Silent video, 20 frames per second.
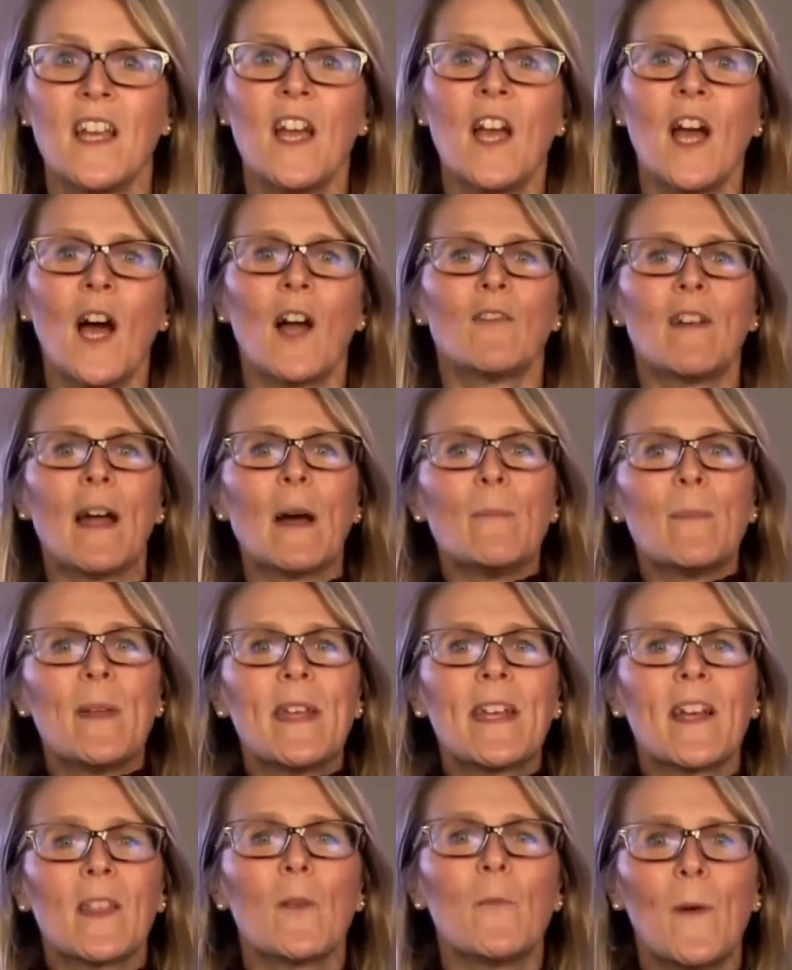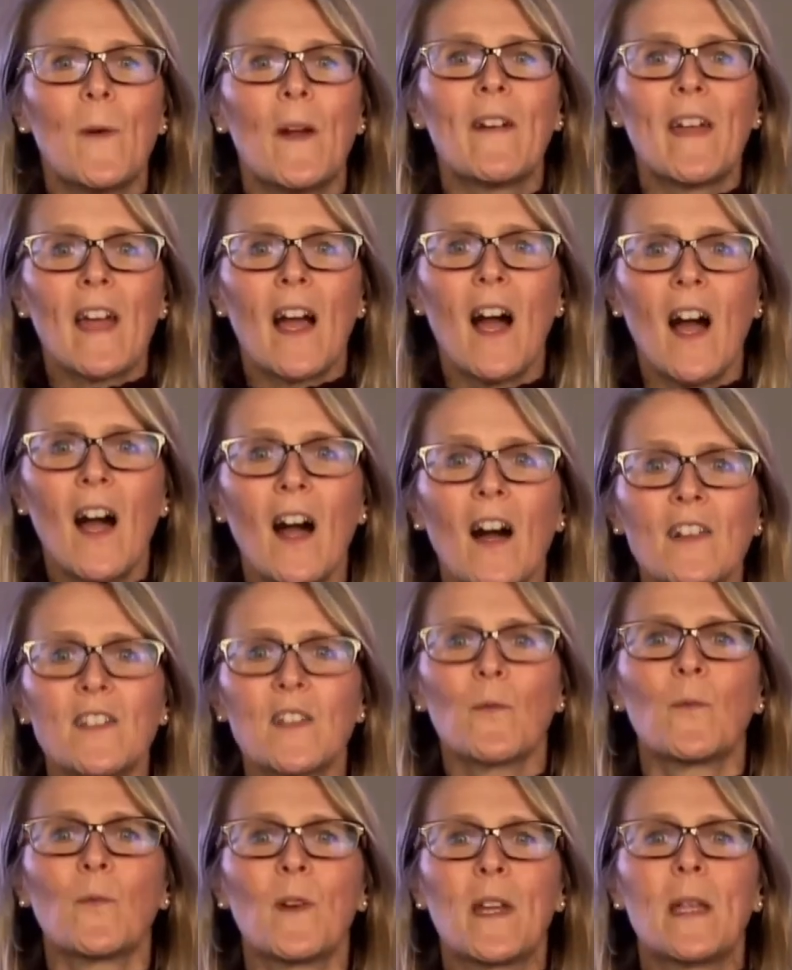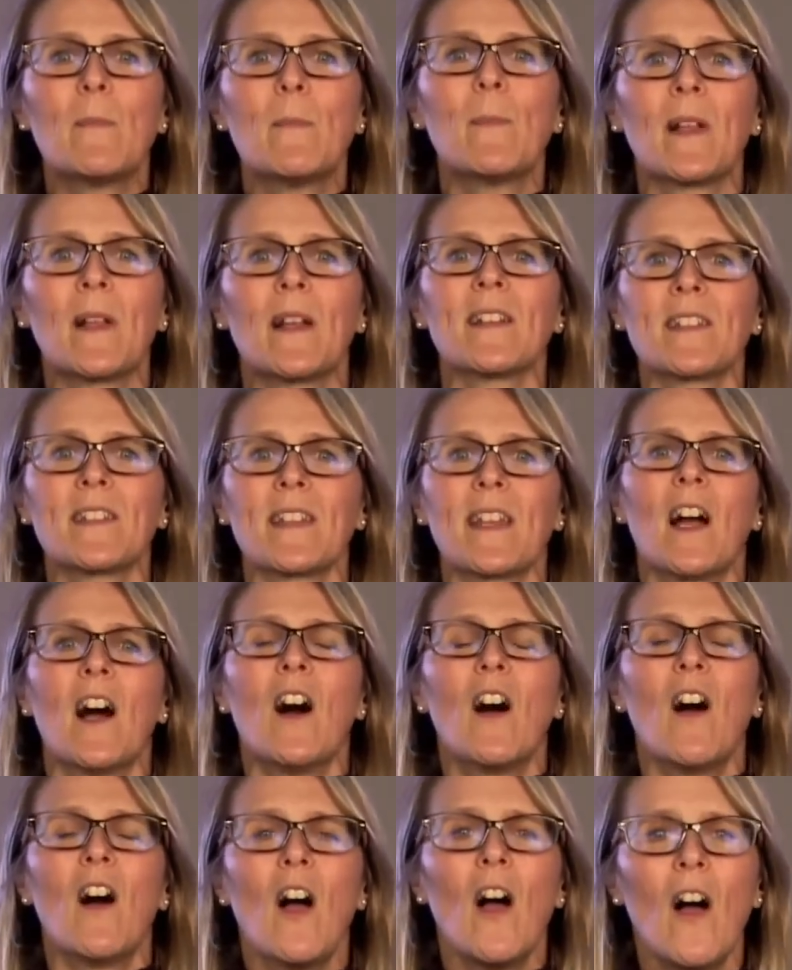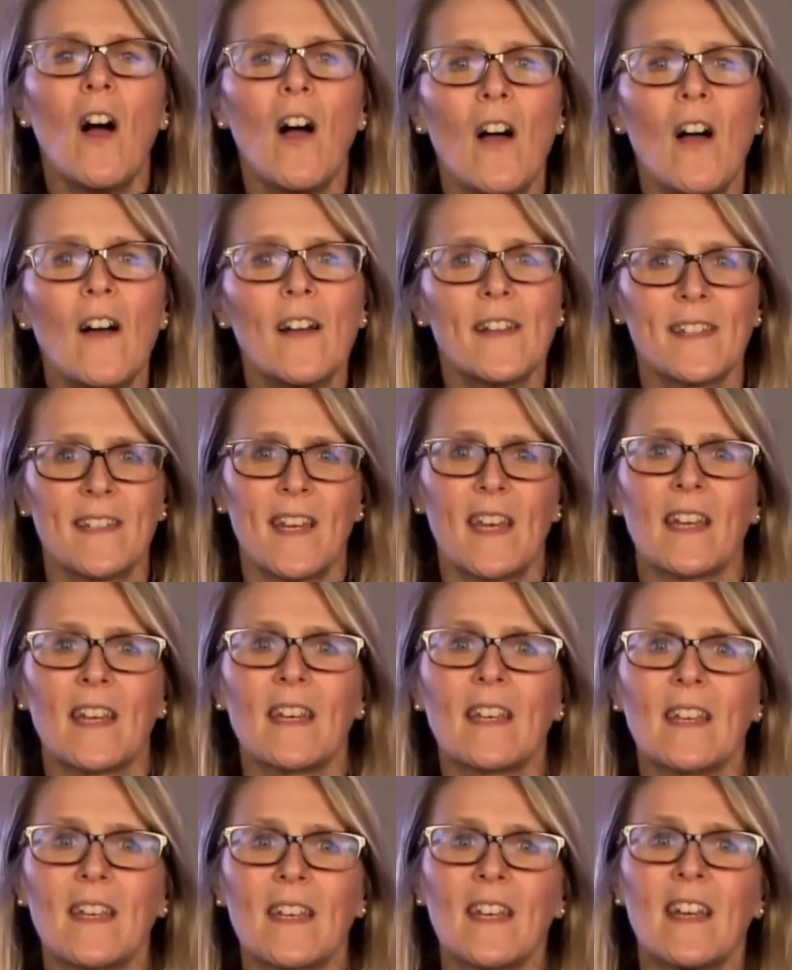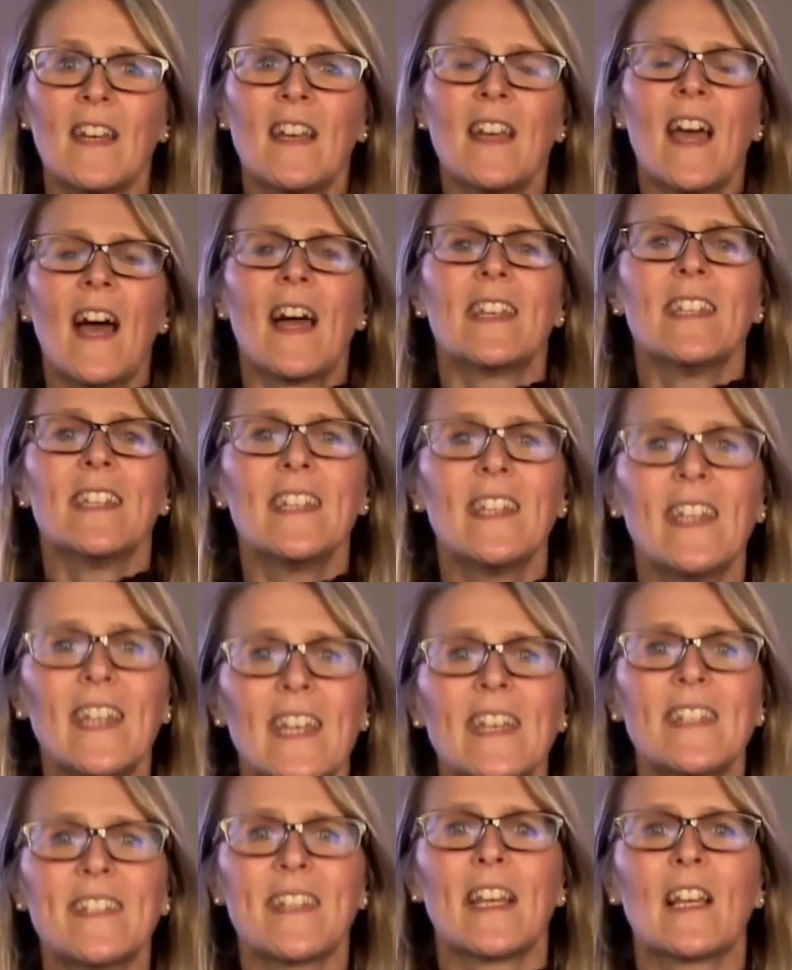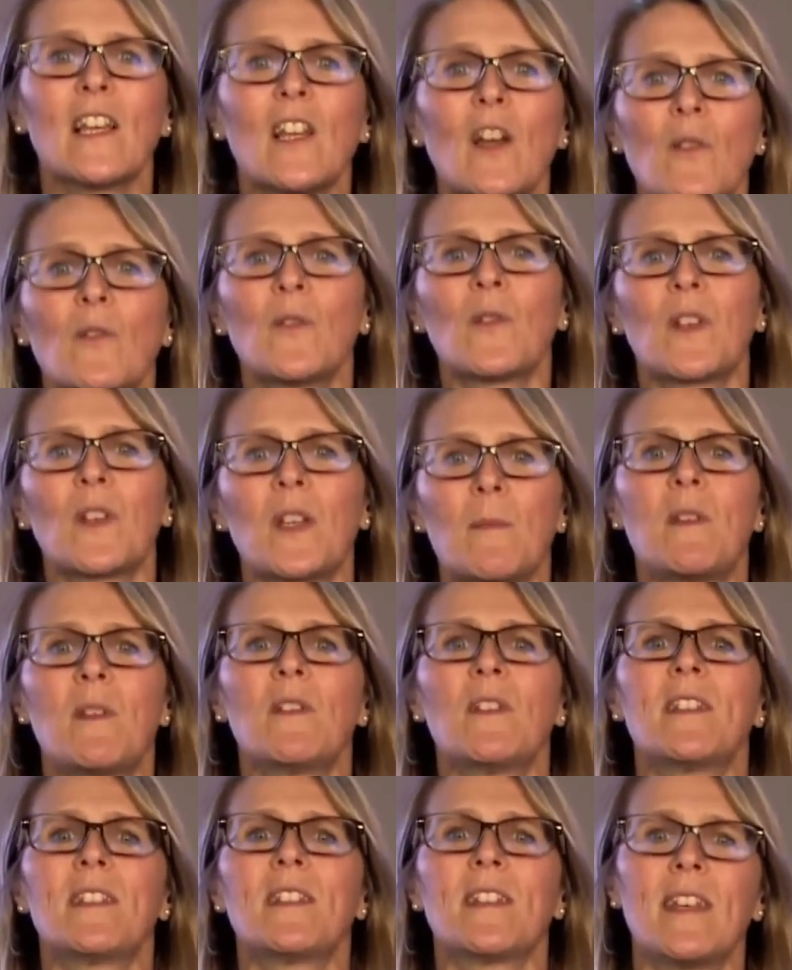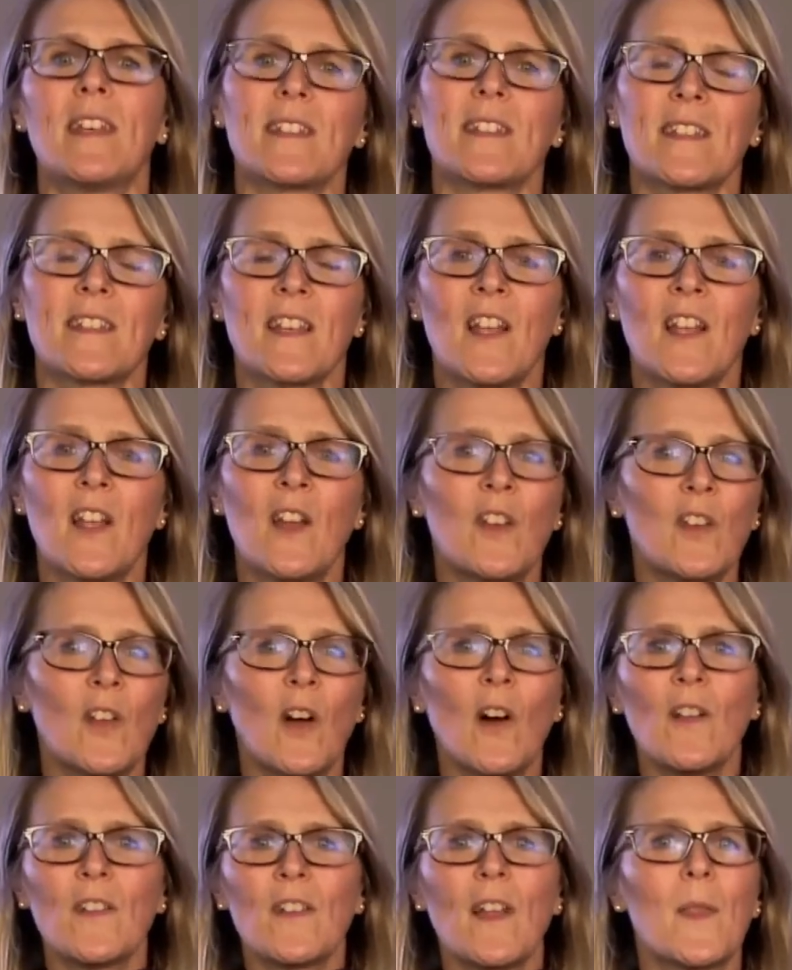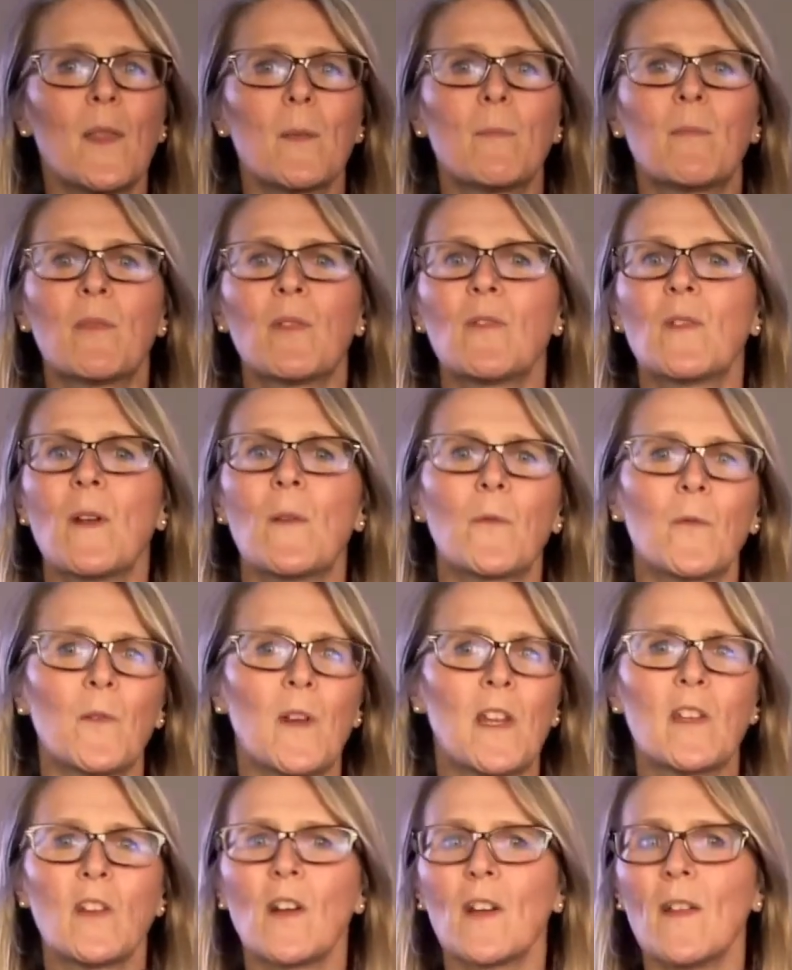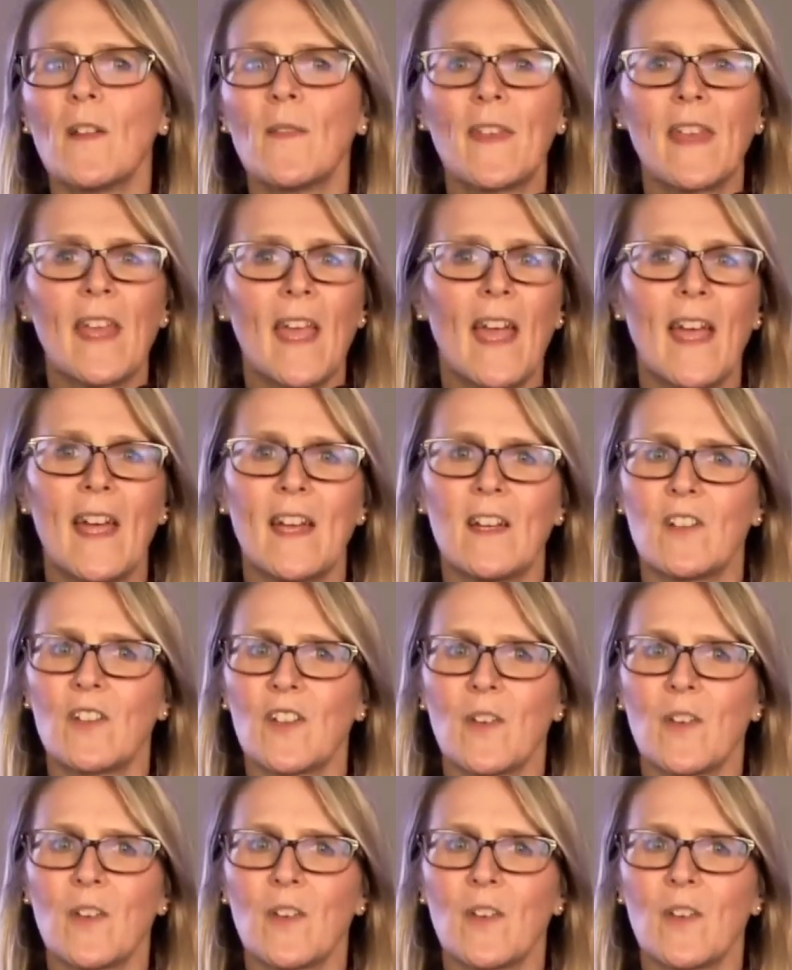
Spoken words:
around being at the very heart of rebuilding our hurting and needy local communities, not at the periphery, not at the edge.